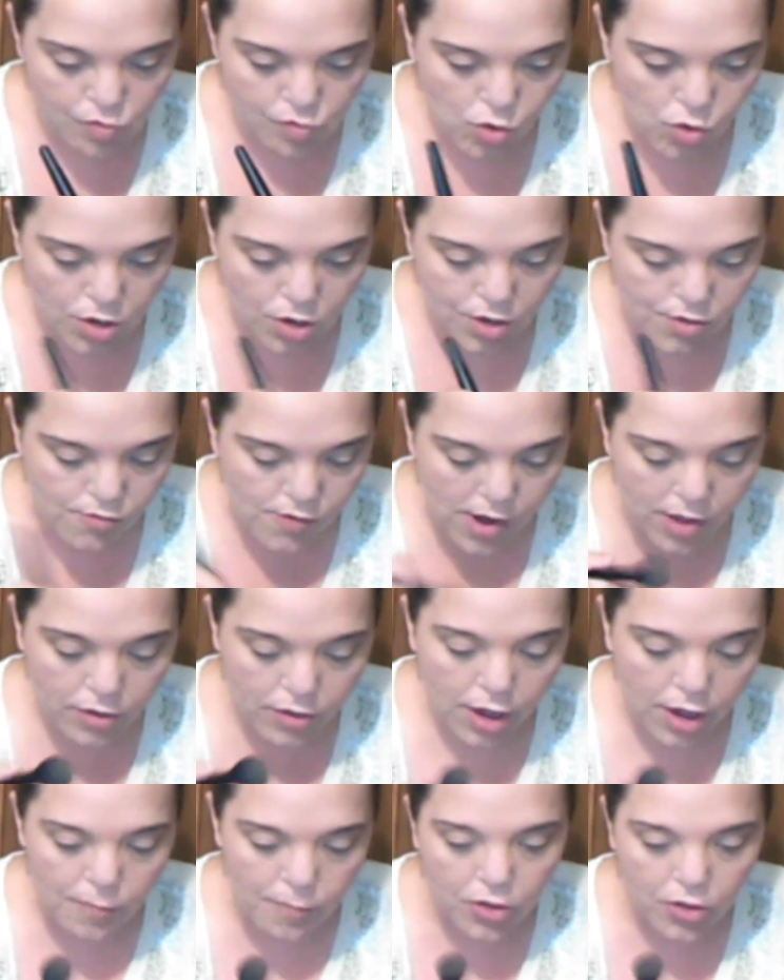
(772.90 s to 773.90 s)
and swirl it
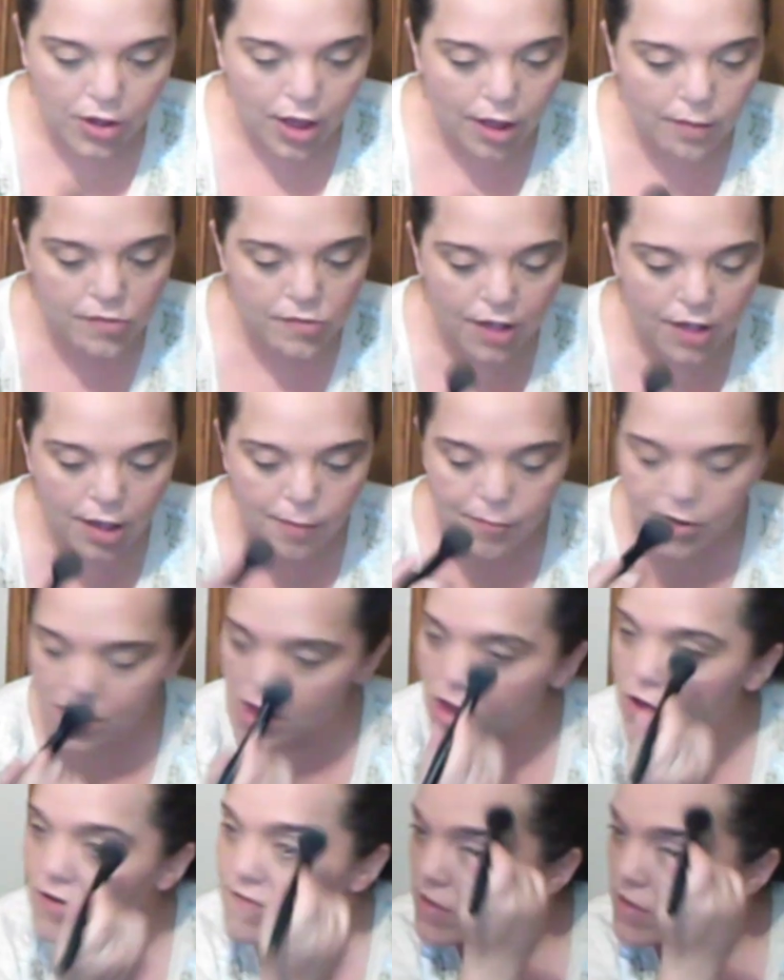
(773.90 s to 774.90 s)
around a couple of times, tap
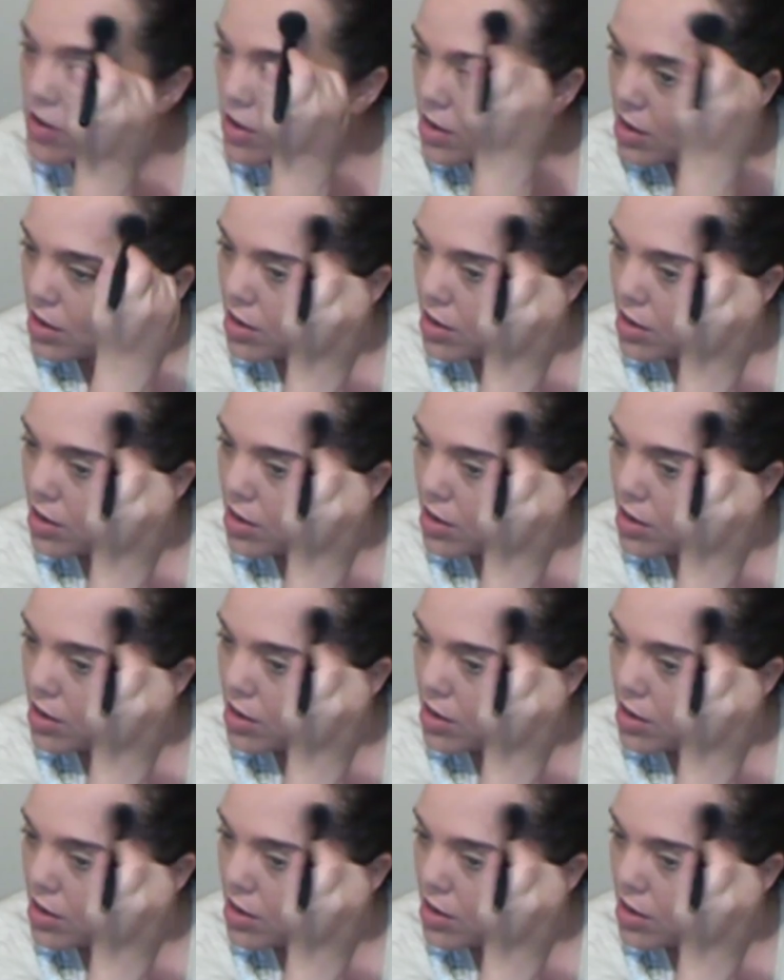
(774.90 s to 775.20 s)
it off.